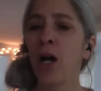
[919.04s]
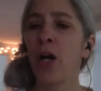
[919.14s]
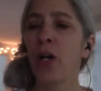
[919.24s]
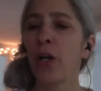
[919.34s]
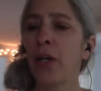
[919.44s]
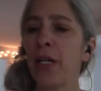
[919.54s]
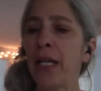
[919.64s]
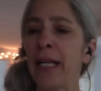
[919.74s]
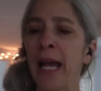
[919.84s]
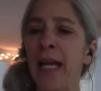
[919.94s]

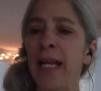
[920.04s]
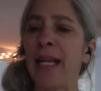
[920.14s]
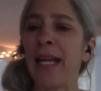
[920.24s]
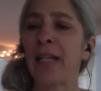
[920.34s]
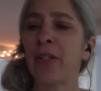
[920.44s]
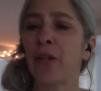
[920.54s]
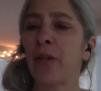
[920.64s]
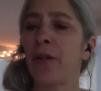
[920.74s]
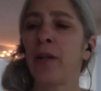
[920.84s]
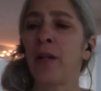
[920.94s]
couldn't get an
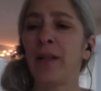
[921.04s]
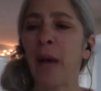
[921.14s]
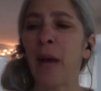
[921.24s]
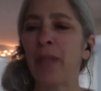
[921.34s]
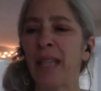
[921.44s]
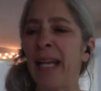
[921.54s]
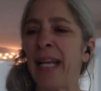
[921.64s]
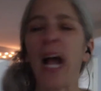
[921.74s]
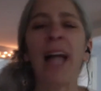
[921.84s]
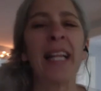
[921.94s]
answer that was any
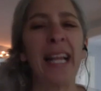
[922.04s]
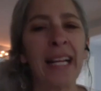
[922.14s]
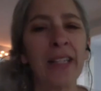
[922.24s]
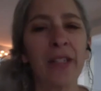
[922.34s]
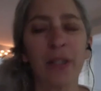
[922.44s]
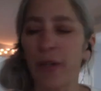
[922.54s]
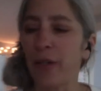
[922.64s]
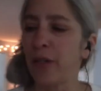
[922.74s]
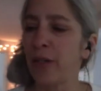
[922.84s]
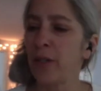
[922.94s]
kind of answer.
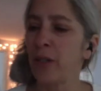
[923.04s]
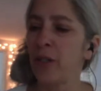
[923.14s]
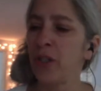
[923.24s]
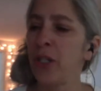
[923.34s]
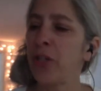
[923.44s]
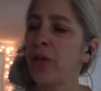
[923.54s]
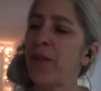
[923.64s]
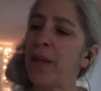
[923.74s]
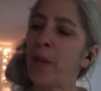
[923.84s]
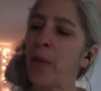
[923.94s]
She and her
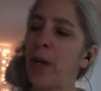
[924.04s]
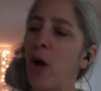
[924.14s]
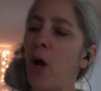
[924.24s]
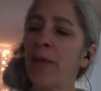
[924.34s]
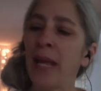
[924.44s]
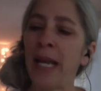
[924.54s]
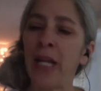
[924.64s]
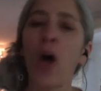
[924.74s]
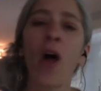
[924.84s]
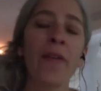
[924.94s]
family went all night
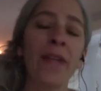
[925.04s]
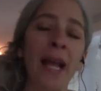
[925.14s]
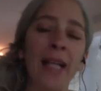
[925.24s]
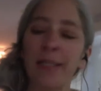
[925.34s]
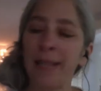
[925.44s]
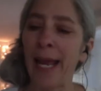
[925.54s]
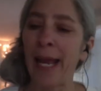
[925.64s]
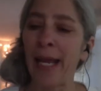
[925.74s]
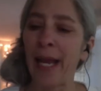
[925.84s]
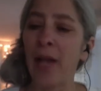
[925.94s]
and all the next
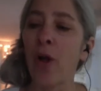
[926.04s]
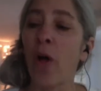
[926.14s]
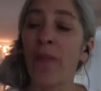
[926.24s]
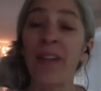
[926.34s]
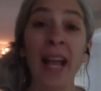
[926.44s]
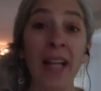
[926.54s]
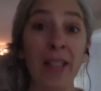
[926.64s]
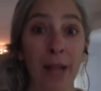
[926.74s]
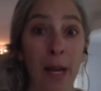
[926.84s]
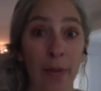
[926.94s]
day and all the next
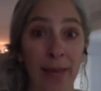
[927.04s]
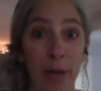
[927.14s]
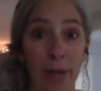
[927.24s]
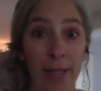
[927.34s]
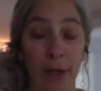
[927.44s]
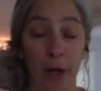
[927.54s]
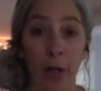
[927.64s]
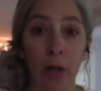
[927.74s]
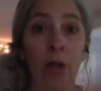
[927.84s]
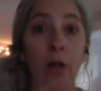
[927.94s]
night without dinner.
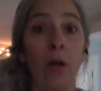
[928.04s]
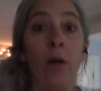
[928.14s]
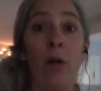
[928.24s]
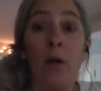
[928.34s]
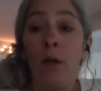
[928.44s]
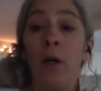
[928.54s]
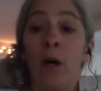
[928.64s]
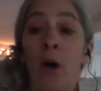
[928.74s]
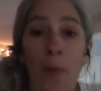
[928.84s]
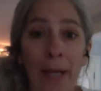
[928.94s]
My
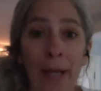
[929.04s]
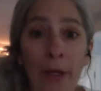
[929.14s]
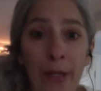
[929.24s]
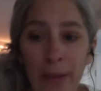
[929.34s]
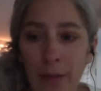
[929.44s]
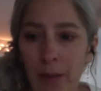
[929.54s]
goodness.